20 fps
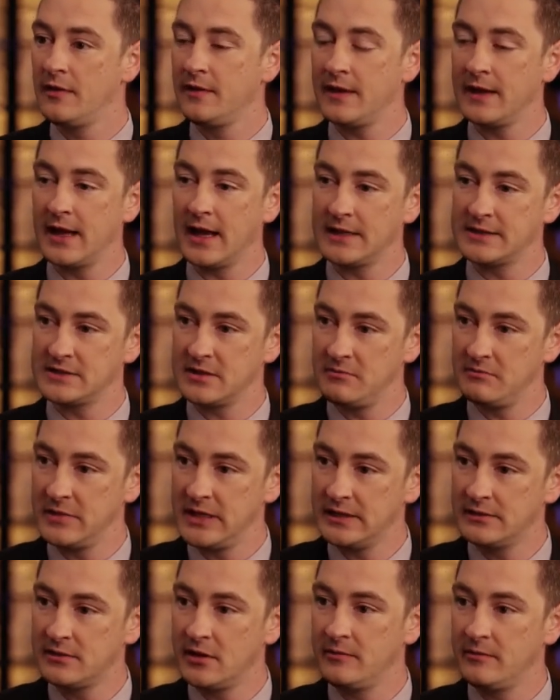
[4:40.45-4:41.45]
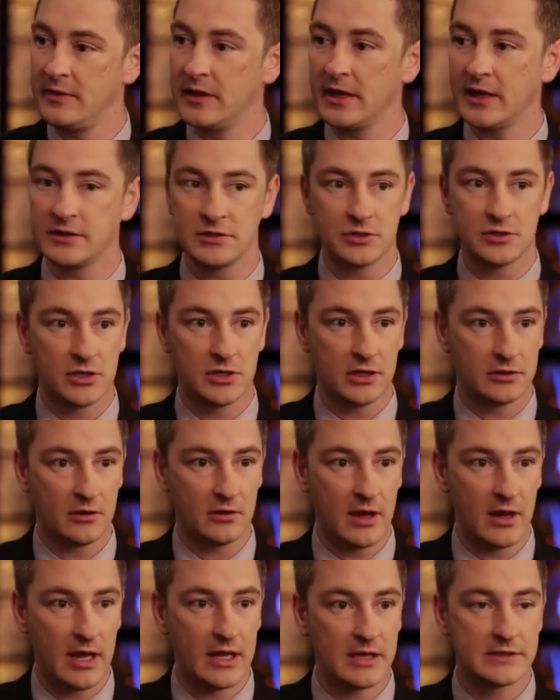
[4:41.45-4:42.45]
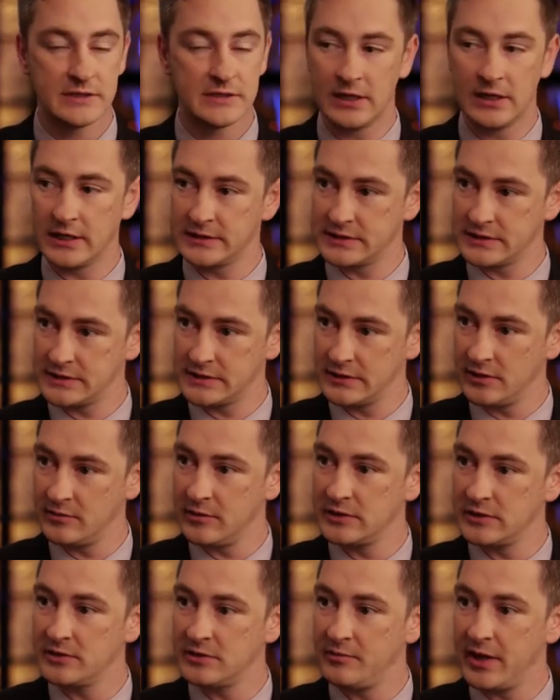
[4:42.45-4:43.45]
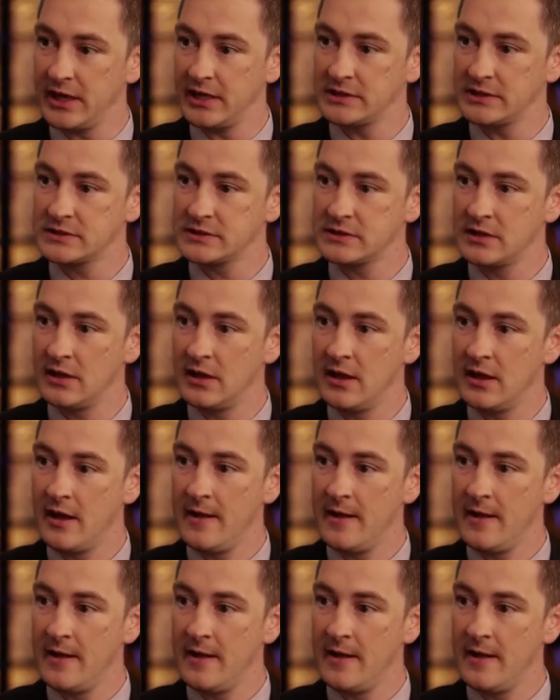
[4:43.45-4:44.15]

They got to meet them, they got to shake their hands, they got to see them in debates.